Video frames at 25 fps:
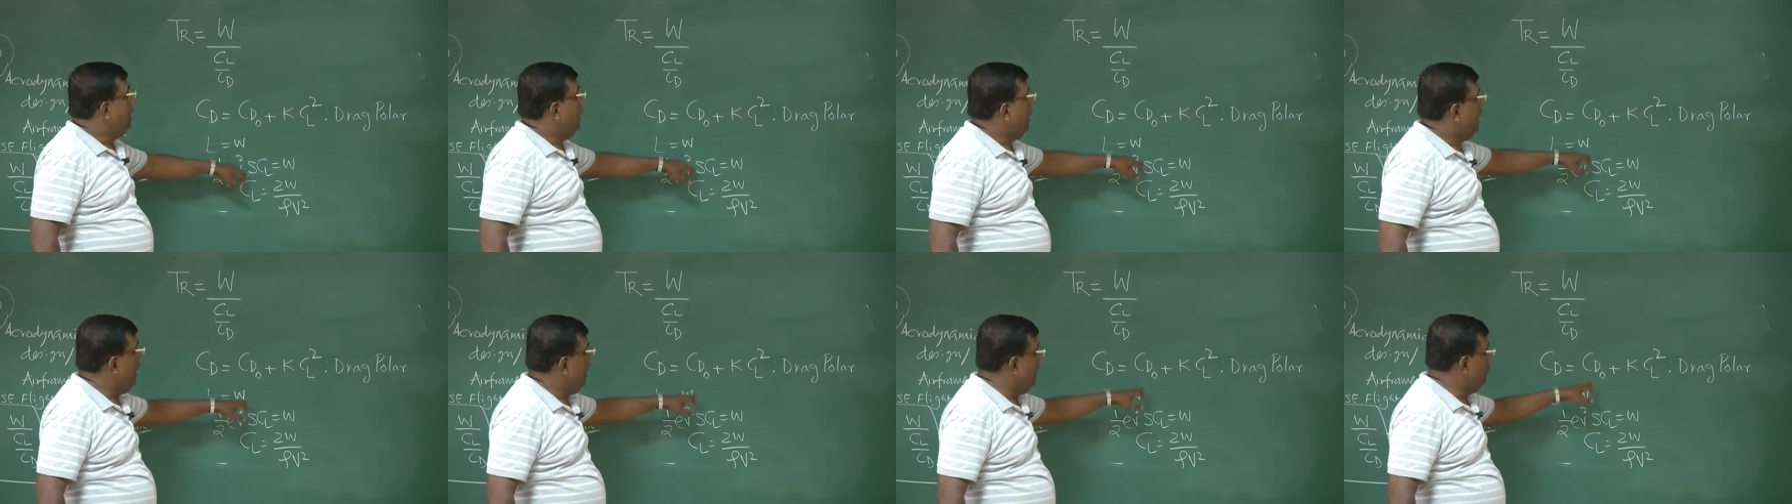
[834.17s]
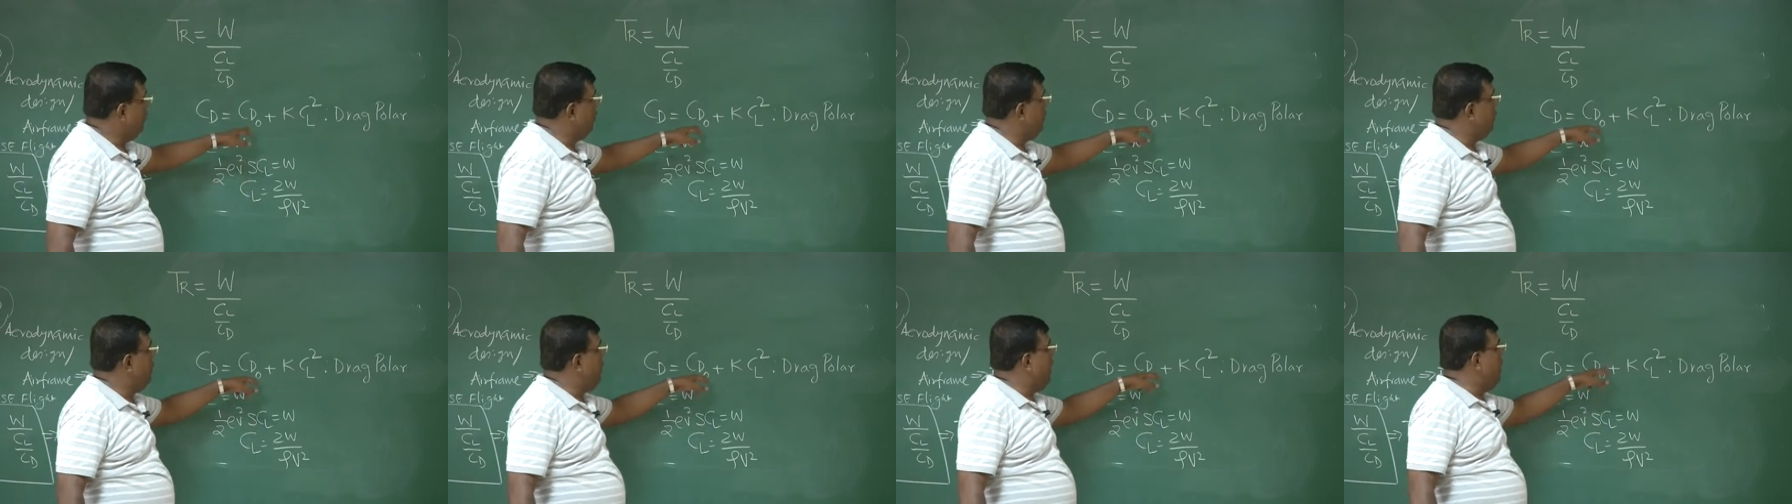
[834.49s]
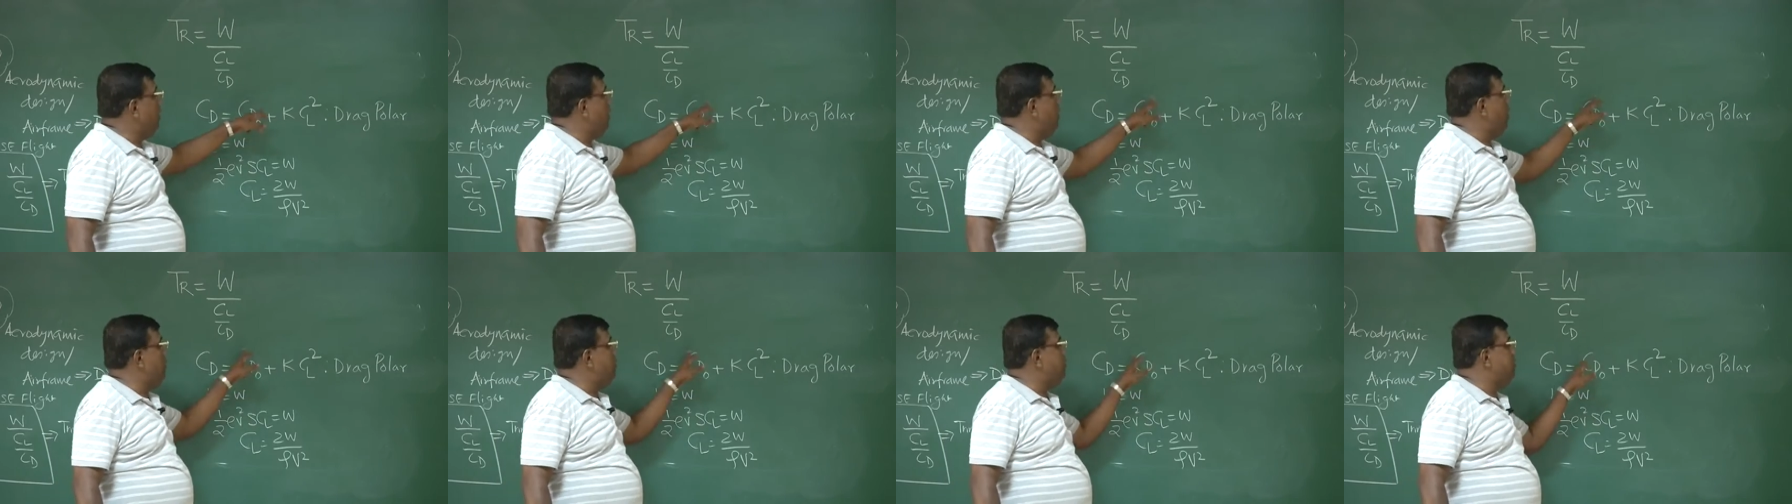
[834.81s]
I know the
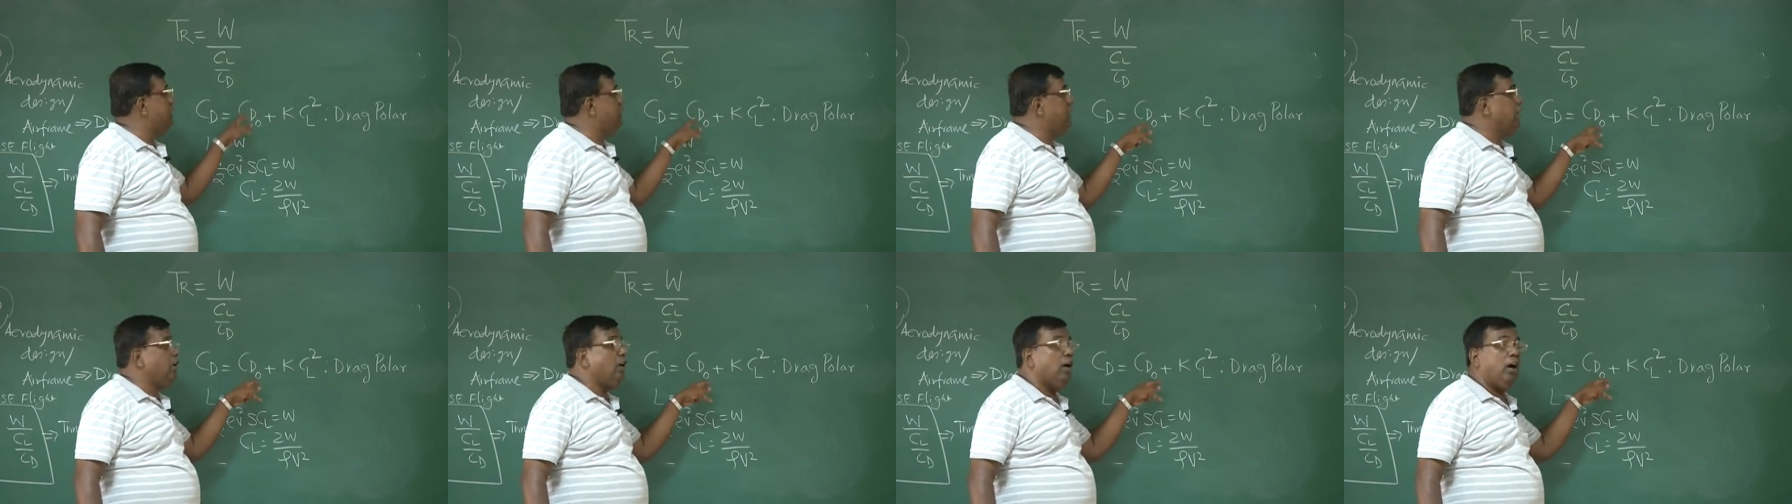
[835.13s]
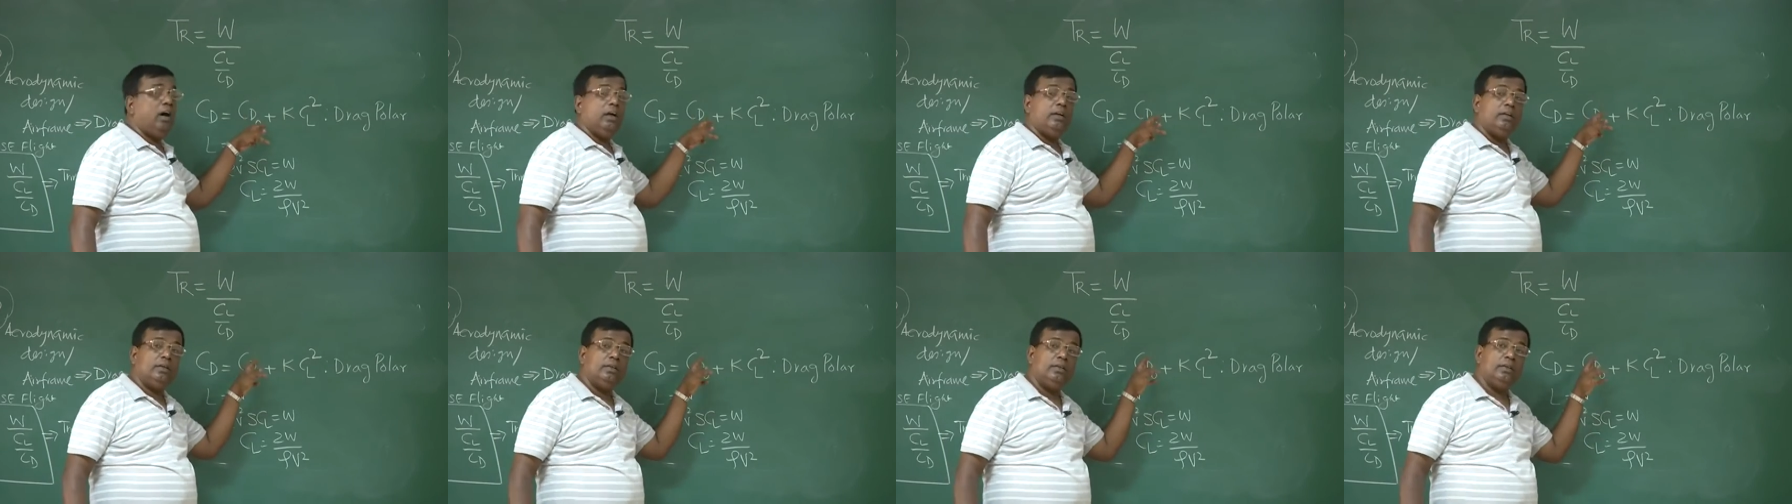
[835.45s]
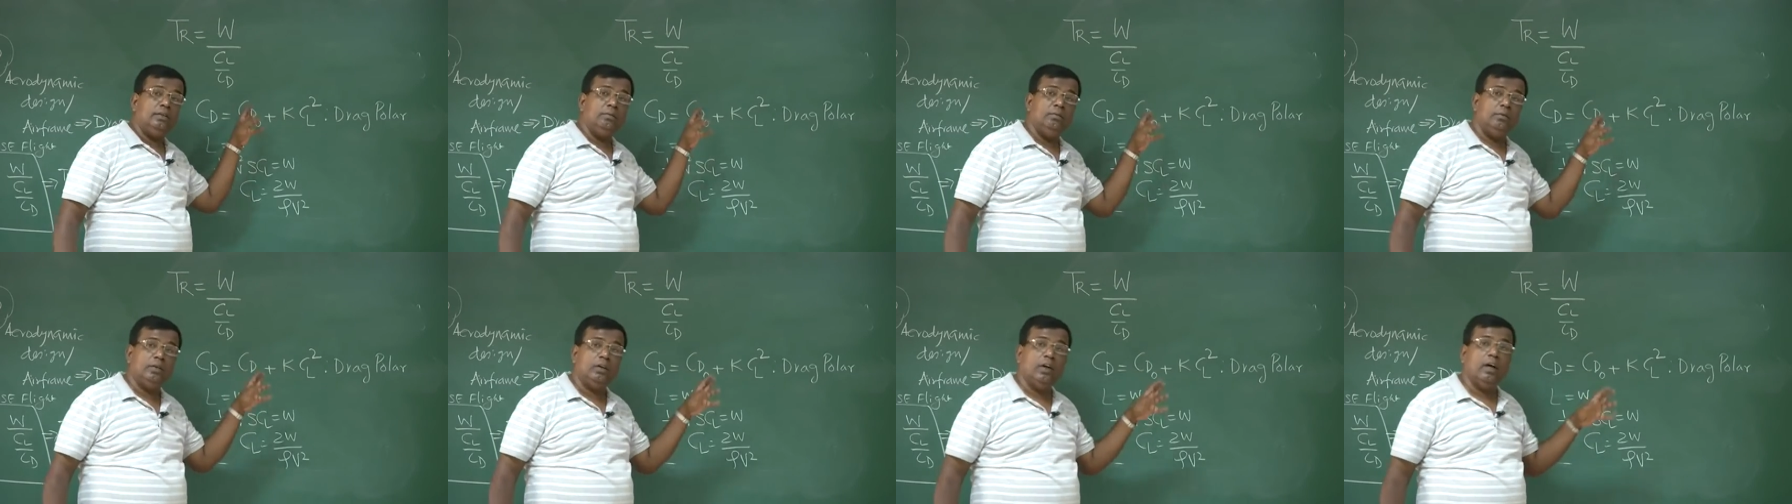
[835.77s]
value of CD naught,
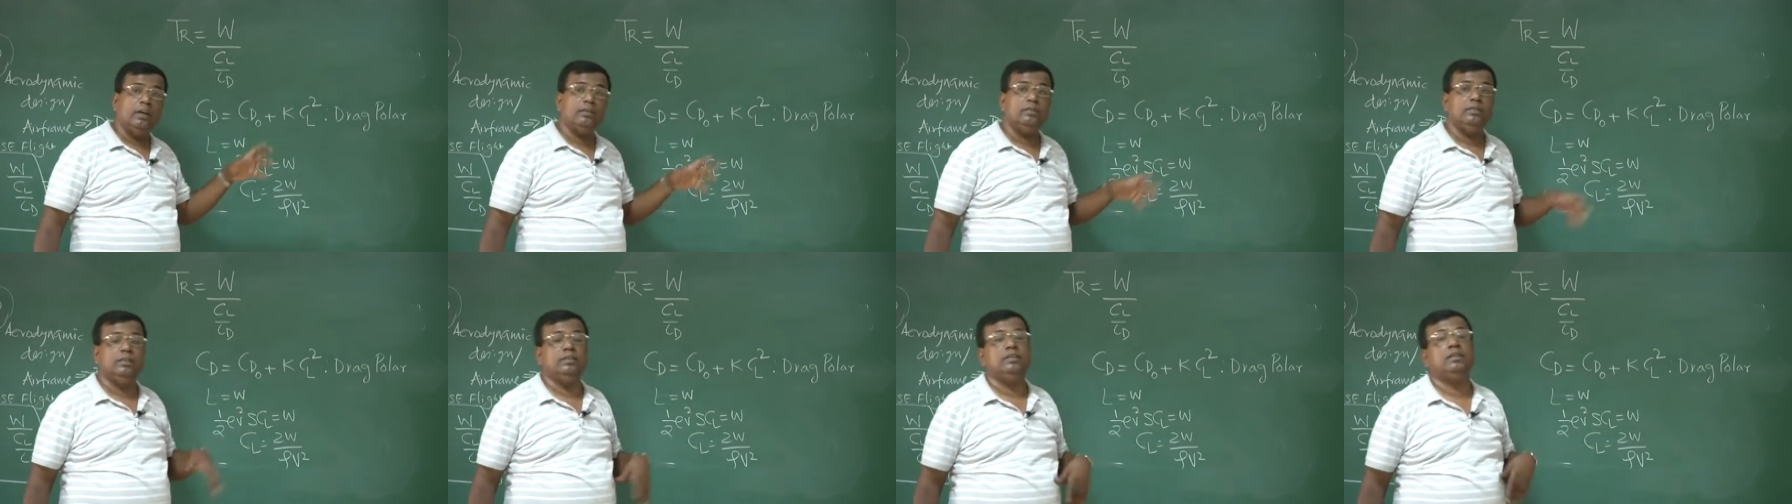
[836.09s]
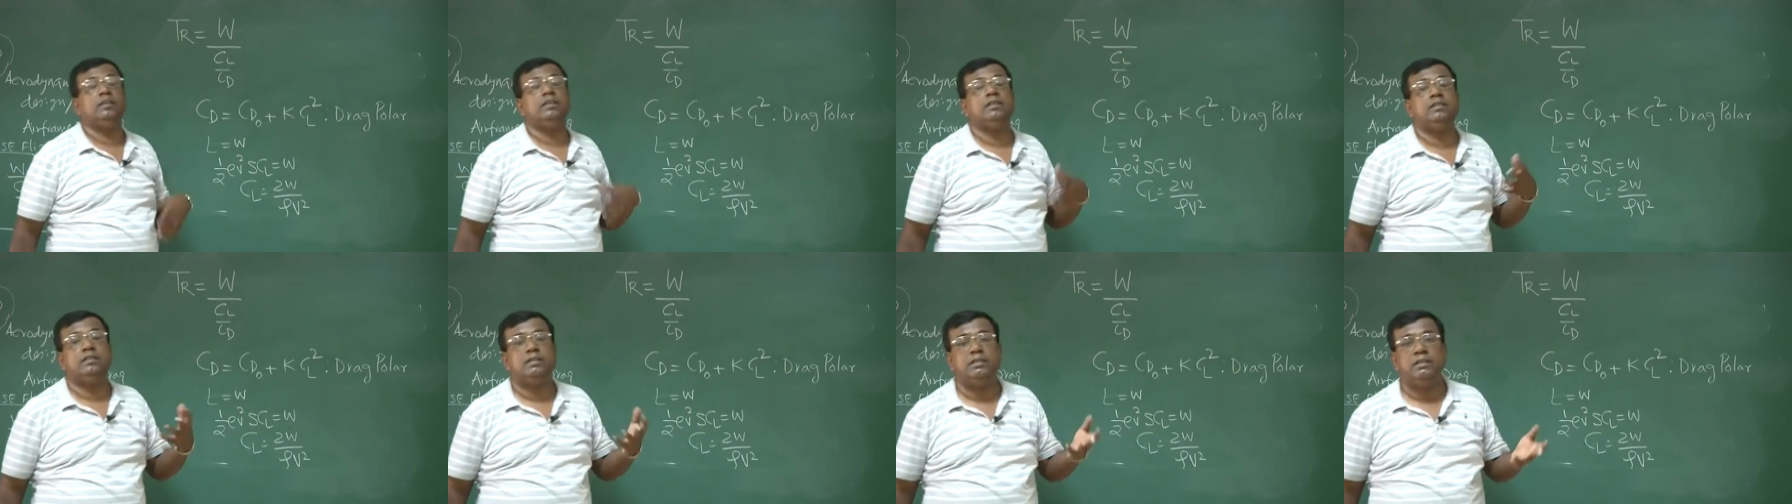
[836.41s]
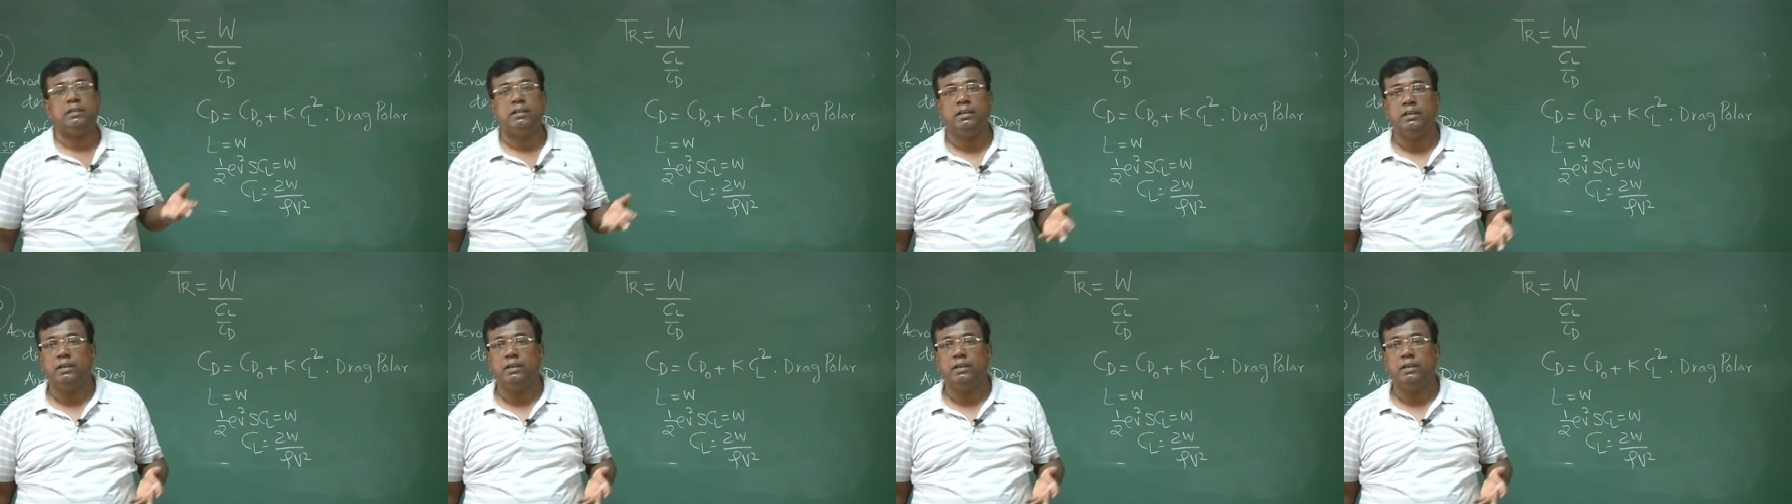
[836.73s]
because this is